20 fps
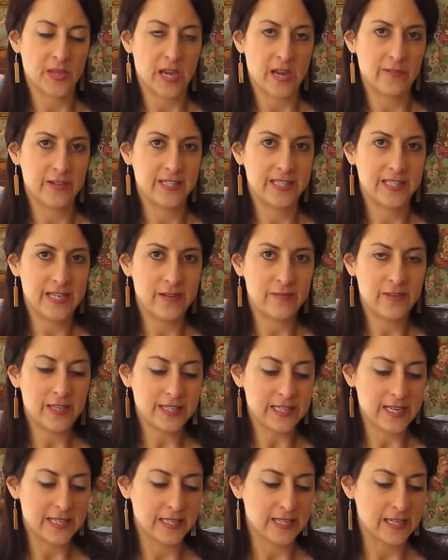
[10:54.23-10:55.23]
I received
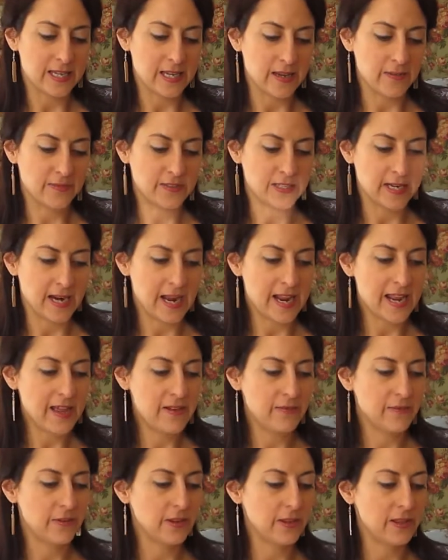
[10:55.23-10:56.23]
this as a gift, and I
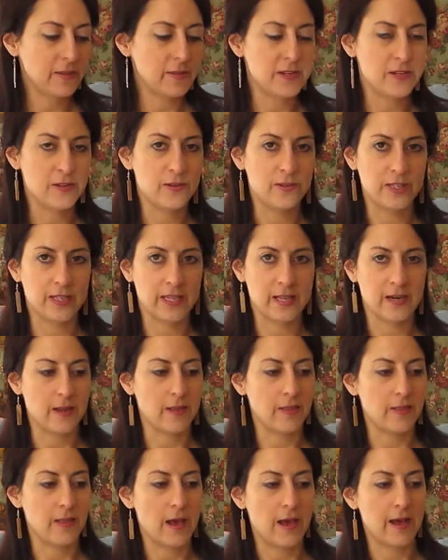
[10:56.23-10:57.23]
have really been using it a
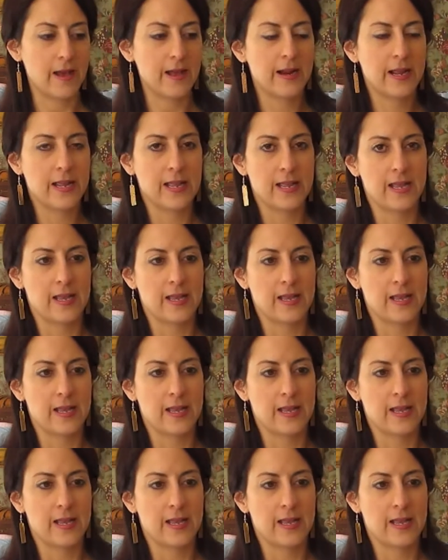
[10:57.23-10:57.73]
lot.